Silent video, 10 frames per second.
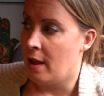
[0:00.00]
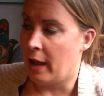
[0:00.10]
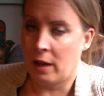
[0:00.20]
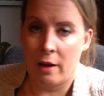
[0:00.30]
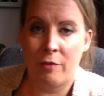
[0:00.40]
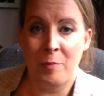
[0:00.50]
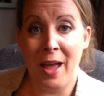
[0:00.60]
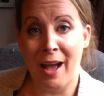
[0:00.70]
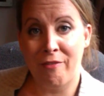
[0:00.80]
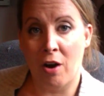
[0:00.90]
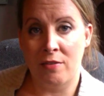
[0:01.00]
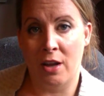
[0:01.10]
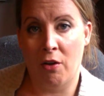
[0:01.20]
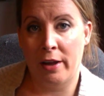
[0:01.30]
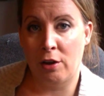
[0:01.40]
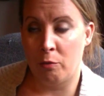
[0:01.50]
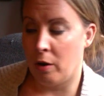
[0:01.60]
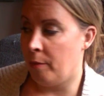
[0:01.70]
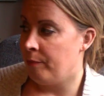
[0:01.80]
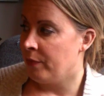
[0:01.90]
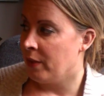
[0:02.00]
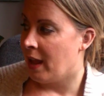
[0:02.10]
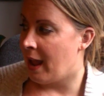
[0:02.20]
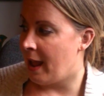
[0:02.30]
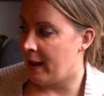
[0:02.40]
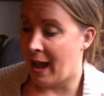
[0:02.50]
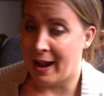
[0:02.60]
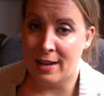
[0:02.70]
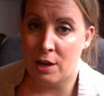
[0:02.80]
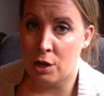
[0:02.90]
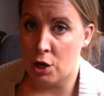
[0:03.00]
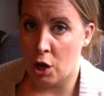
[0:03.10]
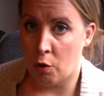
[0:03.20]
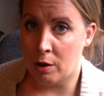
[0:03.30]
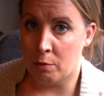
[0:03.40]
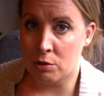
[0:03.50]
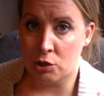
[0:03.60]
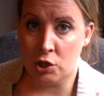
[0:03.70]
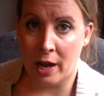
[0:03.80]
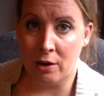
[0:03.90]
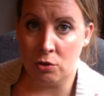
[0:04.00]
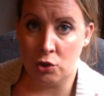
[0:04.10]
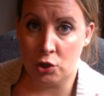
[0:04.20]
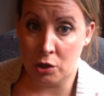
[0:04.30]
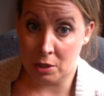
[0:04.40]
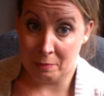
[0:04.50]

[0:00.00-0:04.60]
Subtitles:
I got it from the half off sale at Goodwill, and I didn't know it was a child's shirt.